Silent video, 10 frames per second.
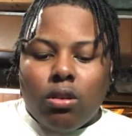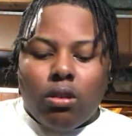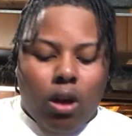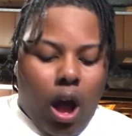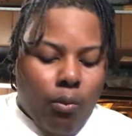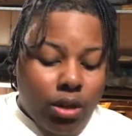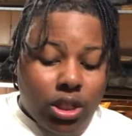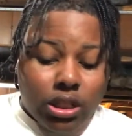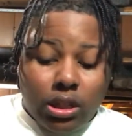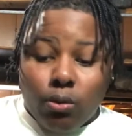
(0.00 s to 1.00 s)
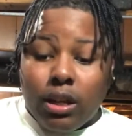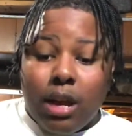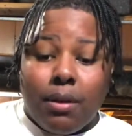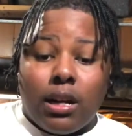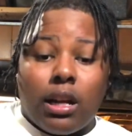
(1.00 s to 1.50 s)
no, I went to the store when he
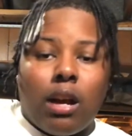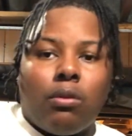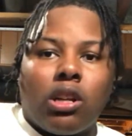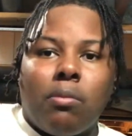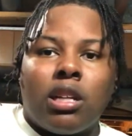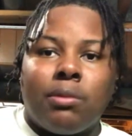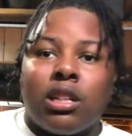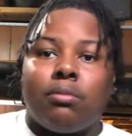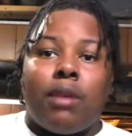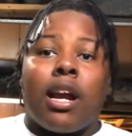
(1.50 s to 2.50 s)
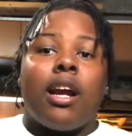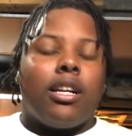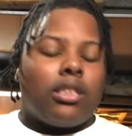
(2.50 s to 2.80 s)
gave me the dollar. I went to go buy some bag of air